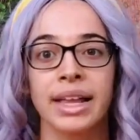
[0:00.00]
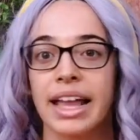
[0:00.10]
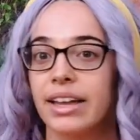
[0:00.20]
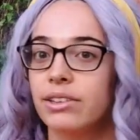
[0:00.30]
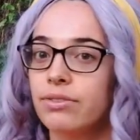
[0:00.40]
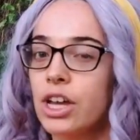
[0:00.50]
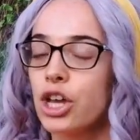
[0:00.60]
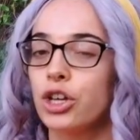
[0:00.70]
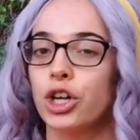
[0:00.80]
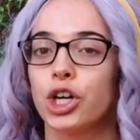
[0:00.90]
if
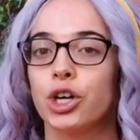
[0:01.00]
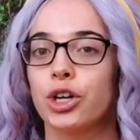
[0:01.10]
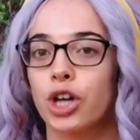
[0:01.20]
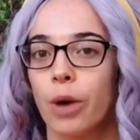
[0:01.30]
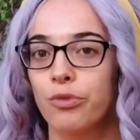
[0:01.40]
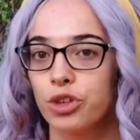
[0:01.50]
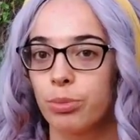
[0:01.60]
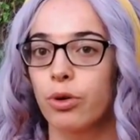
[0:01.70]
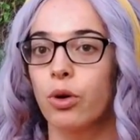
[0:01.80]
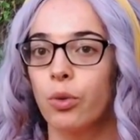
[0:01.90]
you're
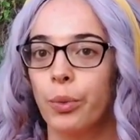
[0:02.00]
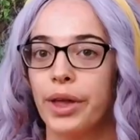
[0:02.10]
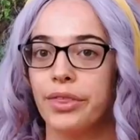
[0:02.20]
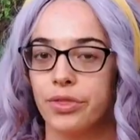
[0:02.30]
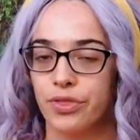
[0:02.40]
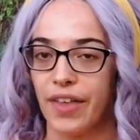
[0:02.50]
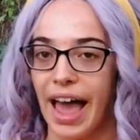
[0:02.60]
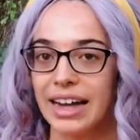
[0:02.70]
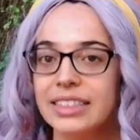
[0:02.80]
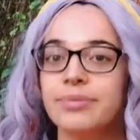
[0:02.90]
comfortable with
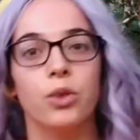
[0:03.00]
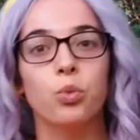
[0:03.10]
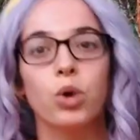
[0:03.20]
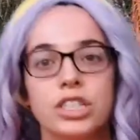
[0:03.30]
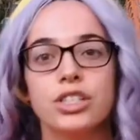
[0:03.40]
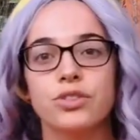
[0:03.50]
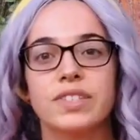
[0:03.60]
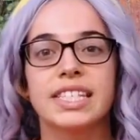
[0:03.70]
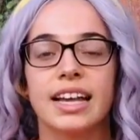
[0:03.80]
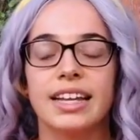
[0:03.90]
that. Once you've
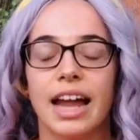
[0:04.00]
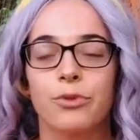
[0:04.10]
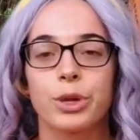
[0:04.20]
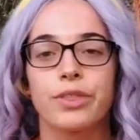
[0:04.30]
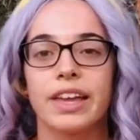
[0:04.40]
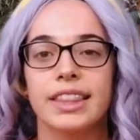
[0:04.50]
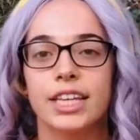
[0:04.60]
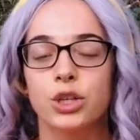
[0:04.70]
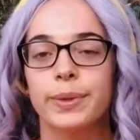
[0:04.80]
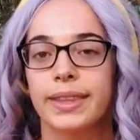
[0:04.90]
said everything that
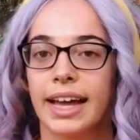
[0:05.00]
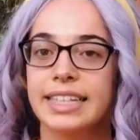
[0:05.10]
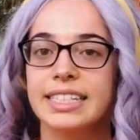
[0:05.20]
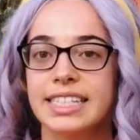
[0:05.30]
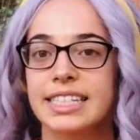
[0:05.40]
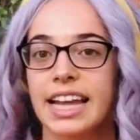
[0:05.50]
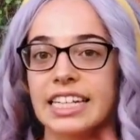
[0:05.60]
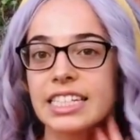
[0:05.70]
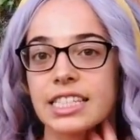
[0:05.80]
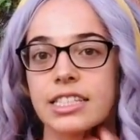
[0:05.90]
you would like to say
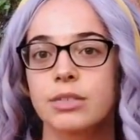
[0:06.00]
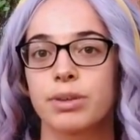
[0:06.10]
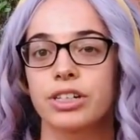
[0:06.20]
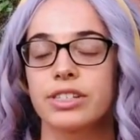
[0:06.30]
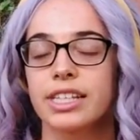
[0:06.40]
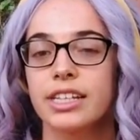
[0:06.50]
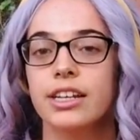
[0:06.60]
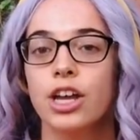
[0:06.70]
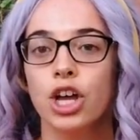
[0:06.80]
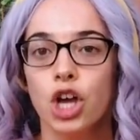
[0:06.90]
to this person,
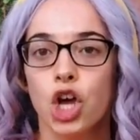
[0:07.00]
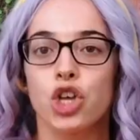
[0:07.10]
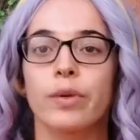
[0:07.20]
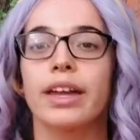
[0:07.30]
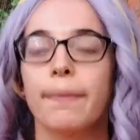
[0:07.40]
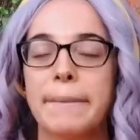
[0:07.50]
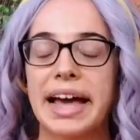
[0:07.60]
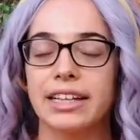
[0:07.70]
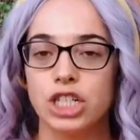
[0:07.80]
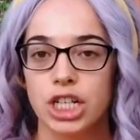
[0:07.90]
you can
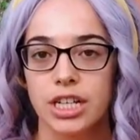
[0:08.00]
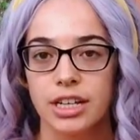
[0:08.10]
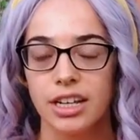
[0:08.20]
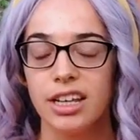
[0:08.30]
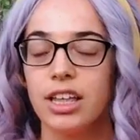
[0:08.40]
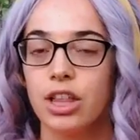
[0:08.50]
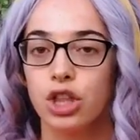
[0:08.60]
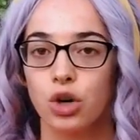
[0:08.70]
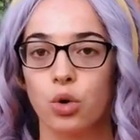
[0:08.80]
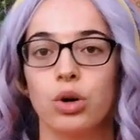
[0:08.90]
imagine the
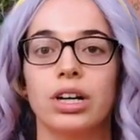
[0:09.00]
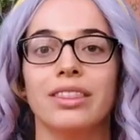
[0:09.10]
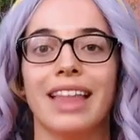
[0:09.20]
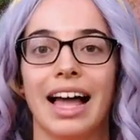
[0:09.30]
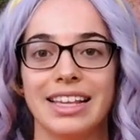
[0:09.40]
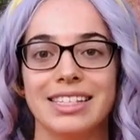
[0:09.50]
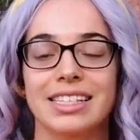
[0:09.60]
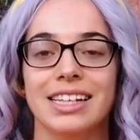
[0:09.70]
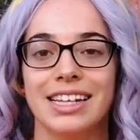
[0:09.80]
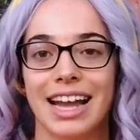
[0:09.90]
cord that is
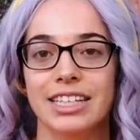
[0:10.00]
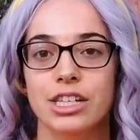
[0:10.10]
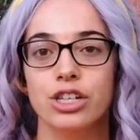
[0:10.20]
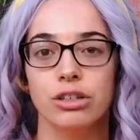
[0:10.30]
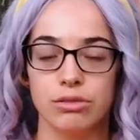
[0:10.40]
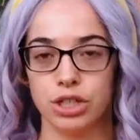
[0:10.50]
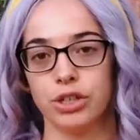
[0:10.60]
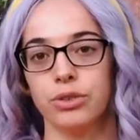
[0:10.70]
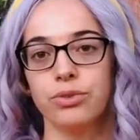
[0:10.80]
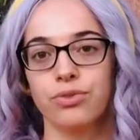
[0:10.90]
connecting you
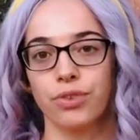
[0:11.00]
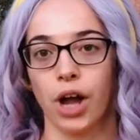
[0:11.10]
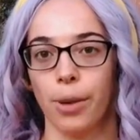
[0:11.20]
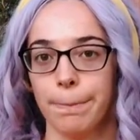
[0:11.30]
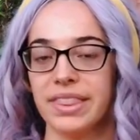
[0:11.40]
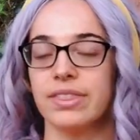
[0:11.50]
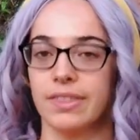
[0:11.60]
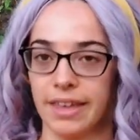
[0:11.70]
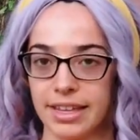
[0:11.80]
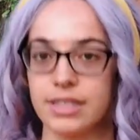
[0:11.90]
to from
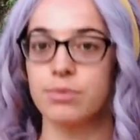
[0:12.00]
this